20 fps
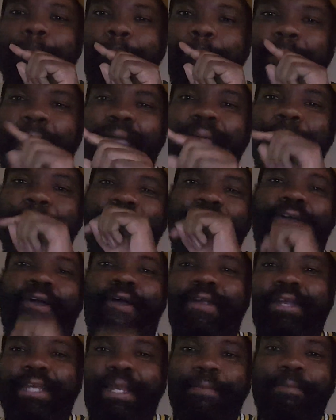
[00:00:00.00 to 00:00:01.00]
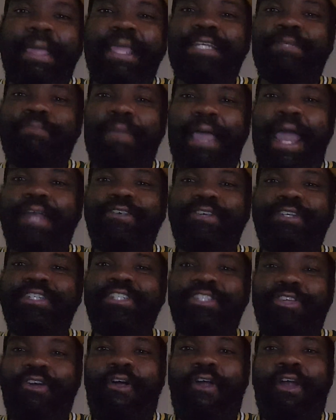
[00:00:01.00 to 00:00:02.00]
Mike McCarthy makes Patrick
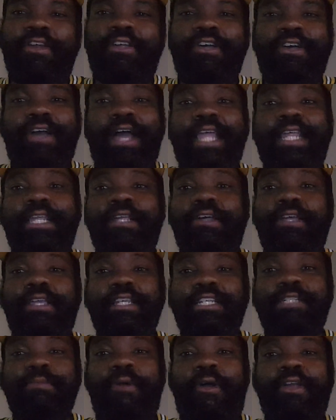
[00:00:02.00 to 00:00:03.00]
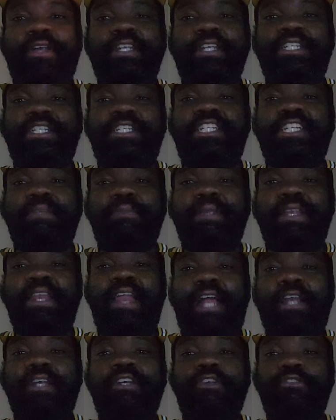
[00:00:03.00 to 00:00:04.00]
Starr look as smart as Jimmy
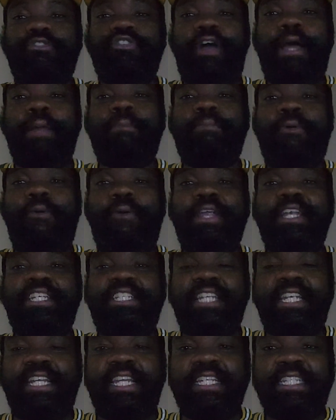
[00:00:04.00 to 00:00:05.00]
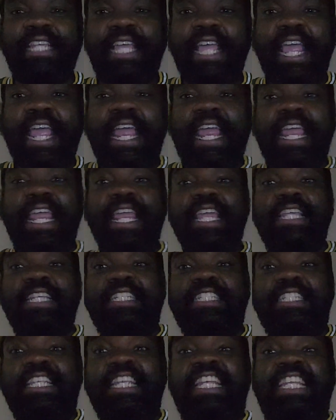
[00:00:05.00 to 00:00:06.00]
Neutron Boy Genius. He
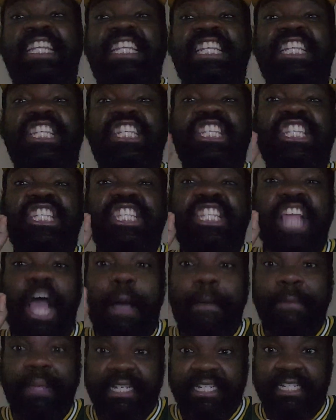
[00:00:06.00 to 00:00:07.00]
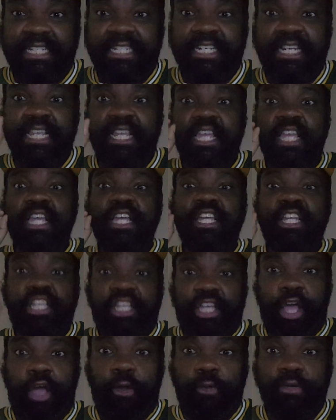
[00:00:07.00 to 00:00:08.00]
is the dumbest
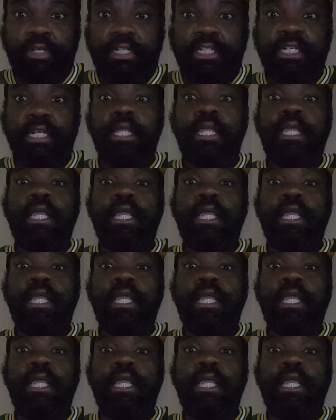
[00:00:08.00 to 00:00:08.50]
coach